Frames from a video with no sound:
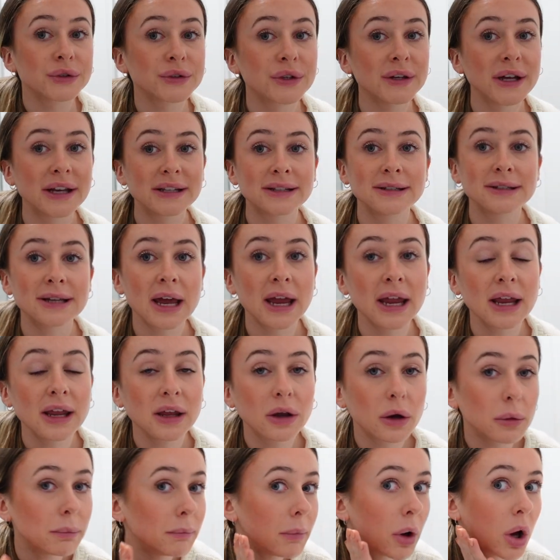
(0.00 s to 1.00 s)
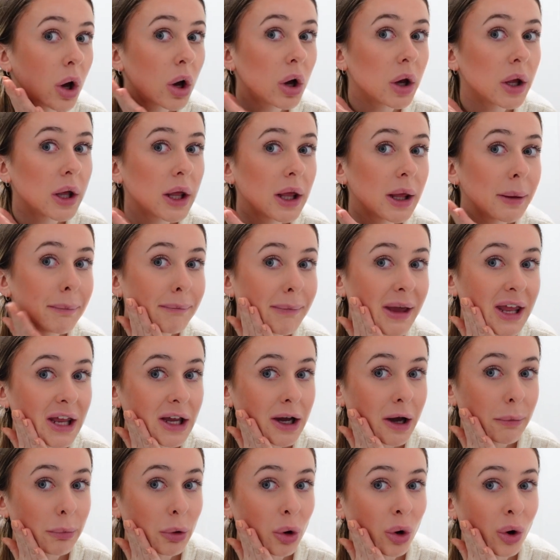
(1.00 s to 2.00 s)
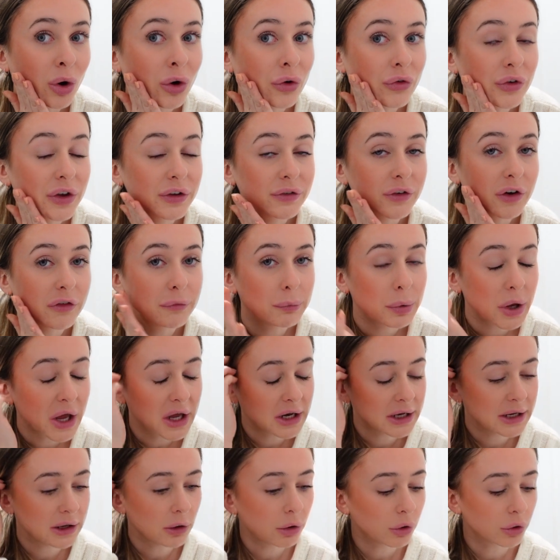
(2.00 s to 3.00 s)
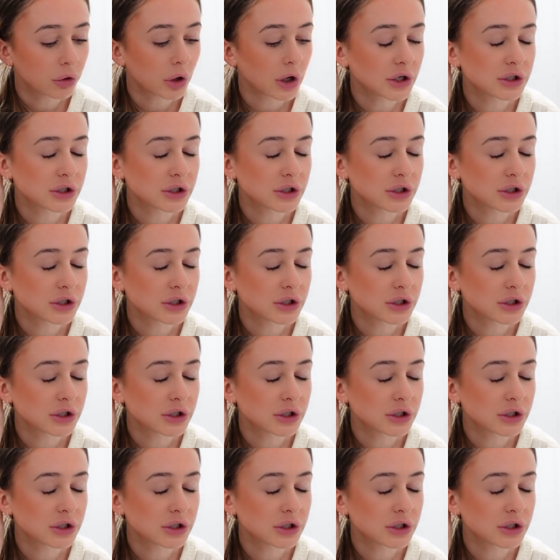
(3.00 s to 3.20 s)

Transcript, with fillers: So yeah, to take my makeup off if I've put any on,